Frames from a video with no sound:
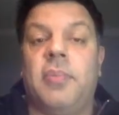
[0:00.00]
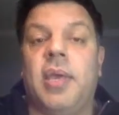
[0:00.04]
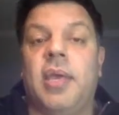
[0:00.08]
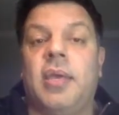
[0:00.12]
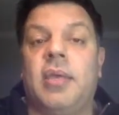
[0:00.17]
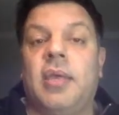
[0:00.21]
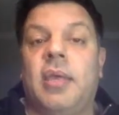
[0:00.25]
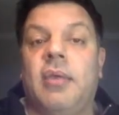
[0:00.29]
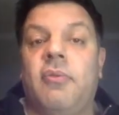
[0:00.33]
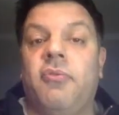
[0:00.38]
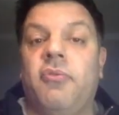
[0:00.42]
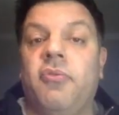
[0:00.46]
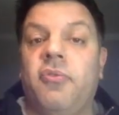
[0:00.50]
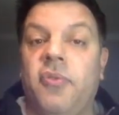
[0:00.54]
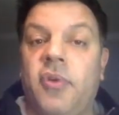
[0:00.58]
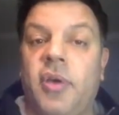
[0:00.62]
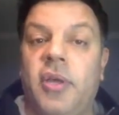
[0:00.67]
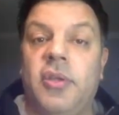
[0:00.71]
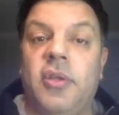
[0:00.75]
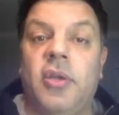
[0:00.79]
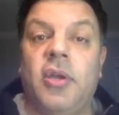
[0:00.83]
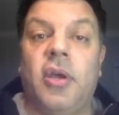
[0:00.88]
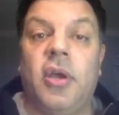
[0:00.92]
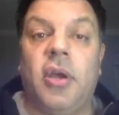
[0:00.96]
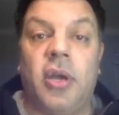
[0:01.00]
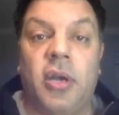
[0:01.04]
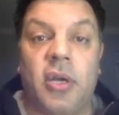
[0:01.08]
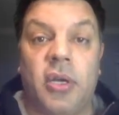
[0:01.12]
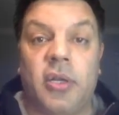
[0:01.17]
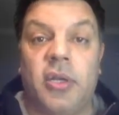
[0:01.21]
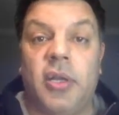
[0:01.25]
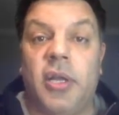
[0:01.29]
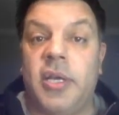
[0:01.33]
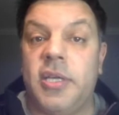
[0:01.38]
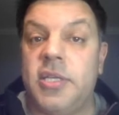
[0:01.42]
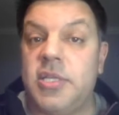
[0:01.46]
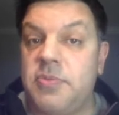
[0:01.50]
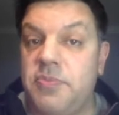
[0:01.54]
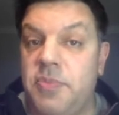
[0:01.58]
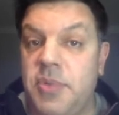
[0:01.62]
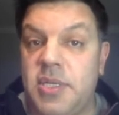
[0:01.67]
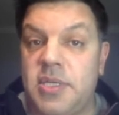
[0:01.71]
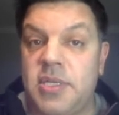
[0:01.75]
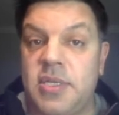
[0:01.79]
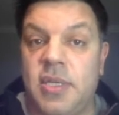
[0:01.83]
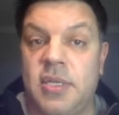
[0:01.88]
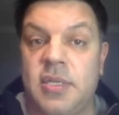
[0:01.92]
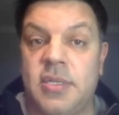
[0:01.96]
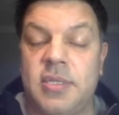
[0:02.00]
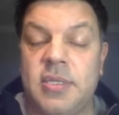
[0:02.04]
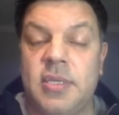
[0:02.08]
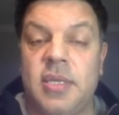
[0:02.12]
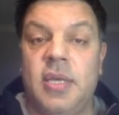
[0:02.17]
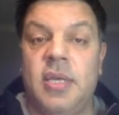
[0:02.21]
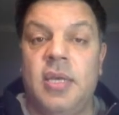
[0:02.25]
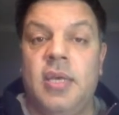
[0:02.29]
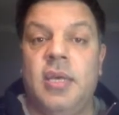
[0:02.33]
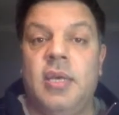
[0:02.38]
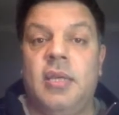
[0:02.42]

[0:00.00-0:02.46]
bank can fund our client's business.